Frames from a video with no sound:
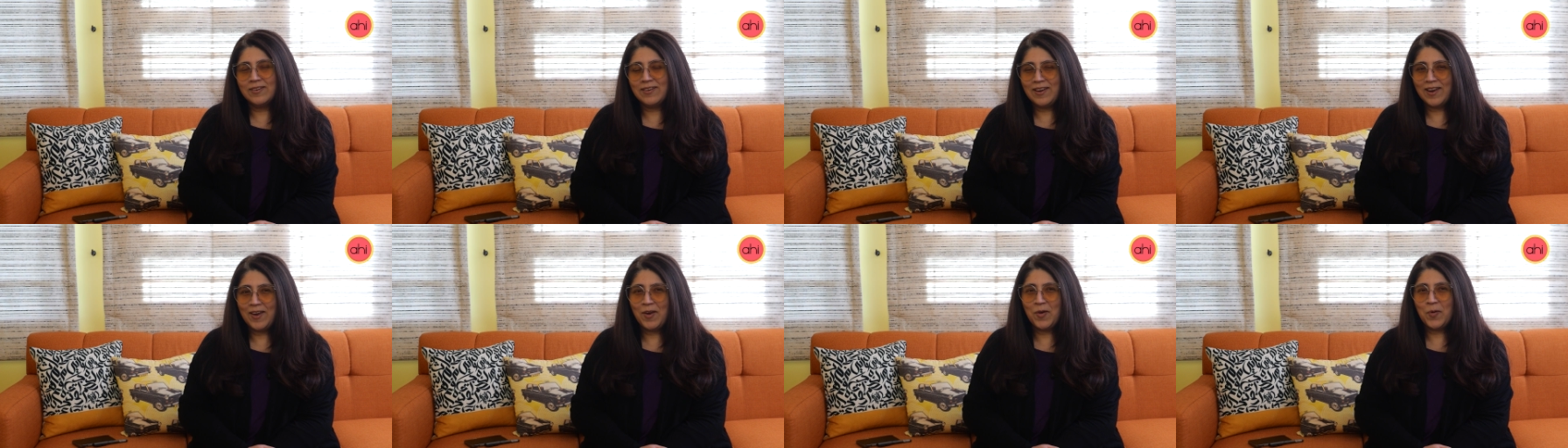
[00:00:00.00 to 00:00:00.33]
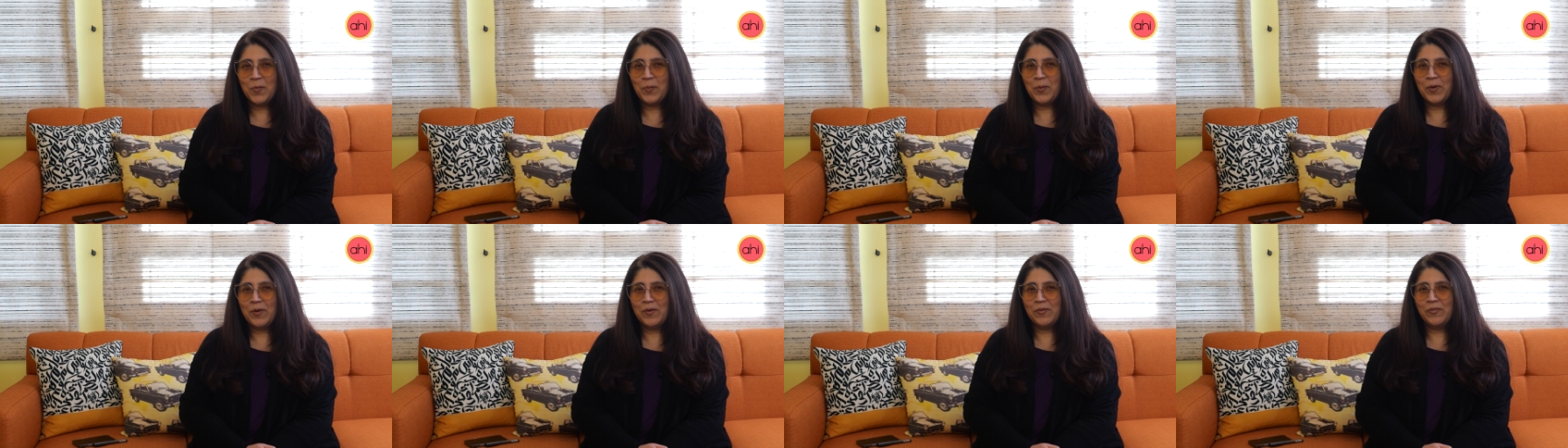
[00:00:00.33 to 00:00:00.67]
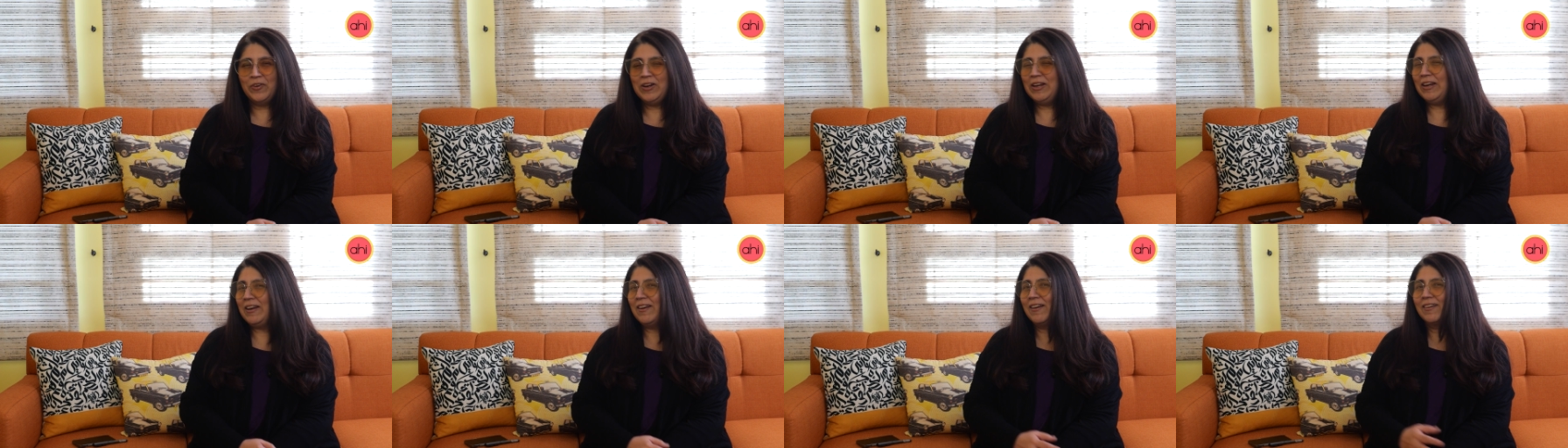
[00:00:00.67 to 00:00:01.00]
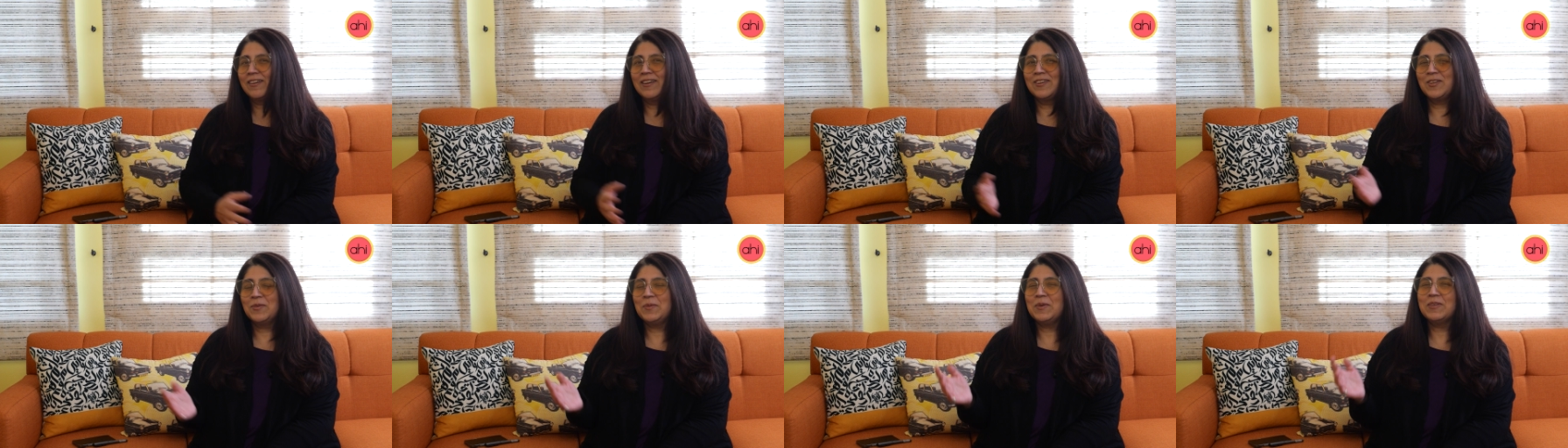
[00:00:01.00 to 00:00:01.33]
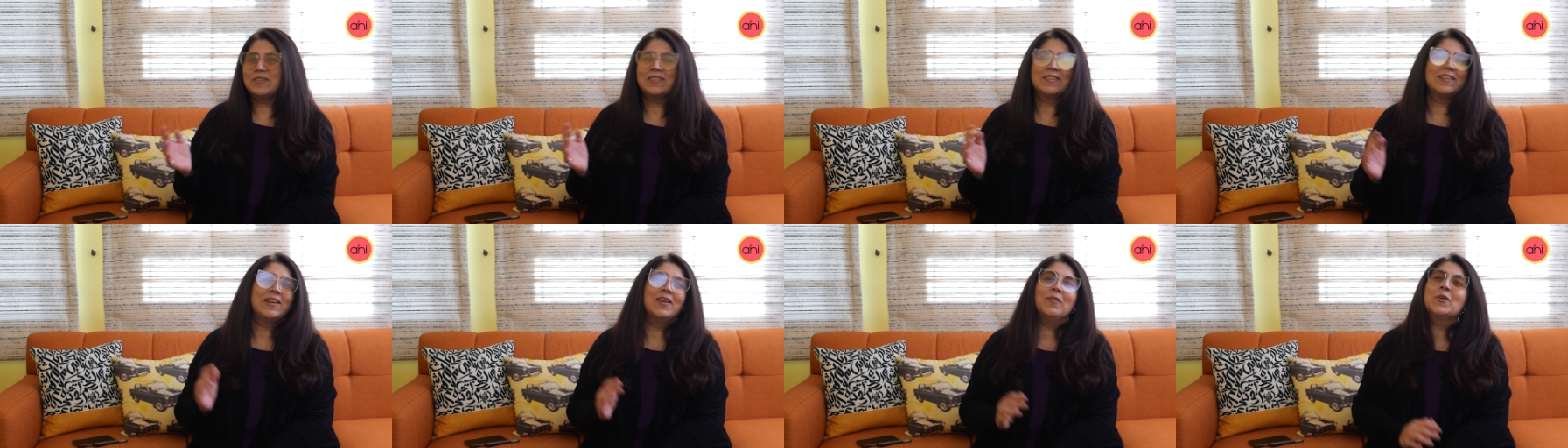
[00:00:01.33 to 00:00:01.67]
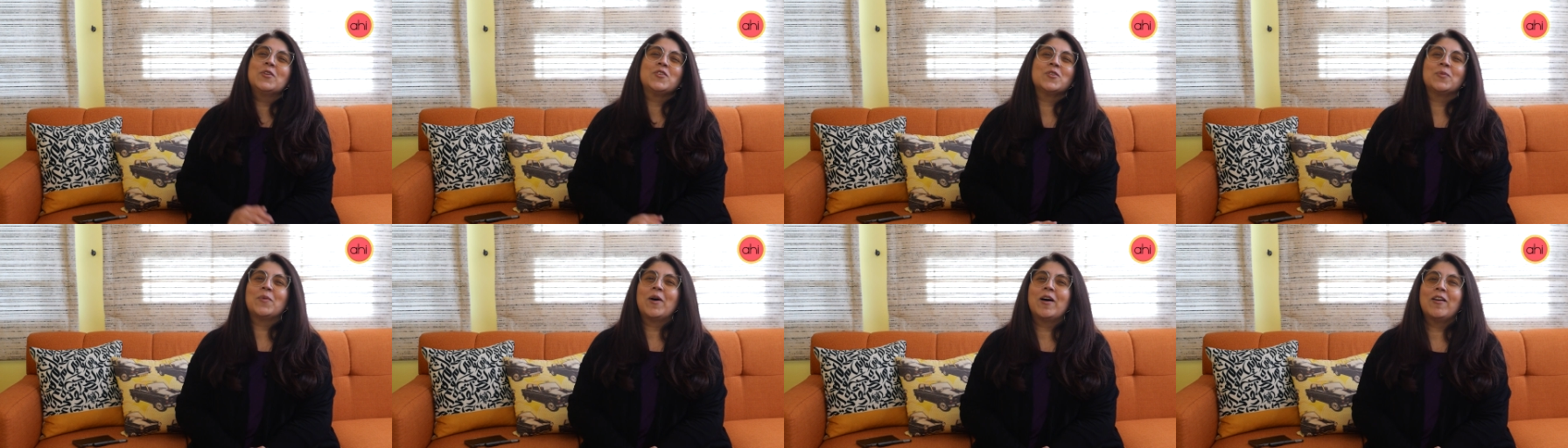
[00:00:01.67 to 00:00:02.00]
today we're really lucky to be sitting
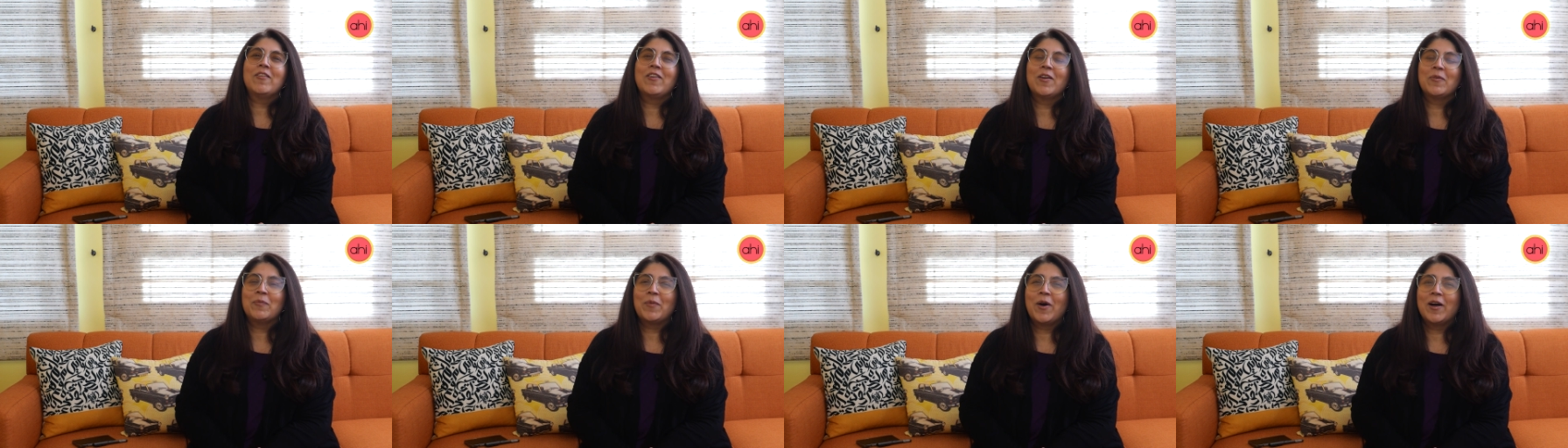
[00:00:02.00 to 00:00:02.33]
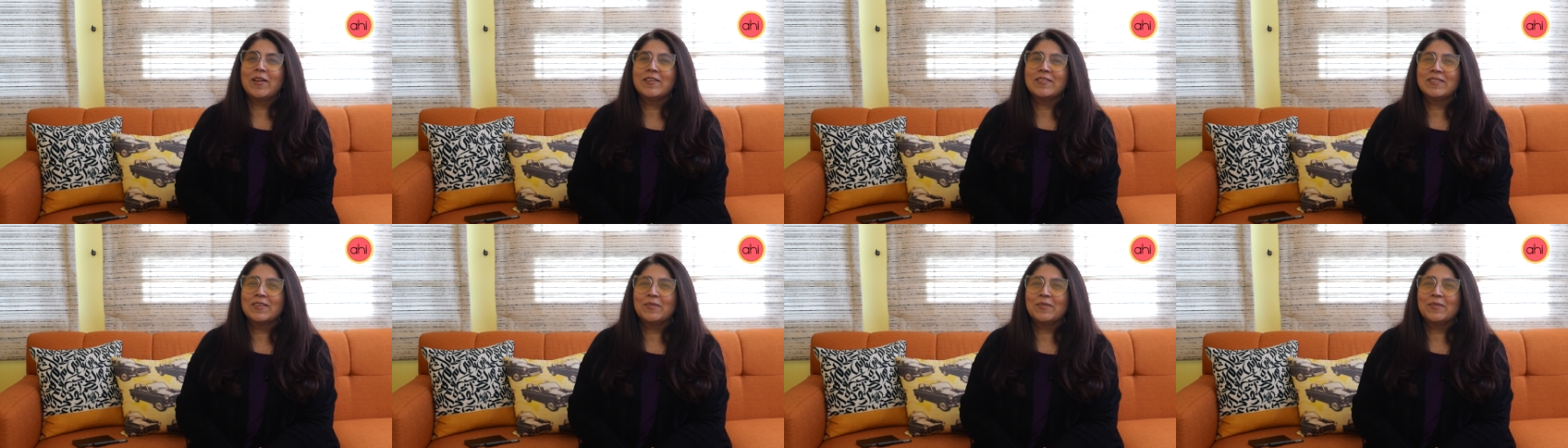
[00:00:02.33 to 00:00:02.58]
with Jamal Rahman,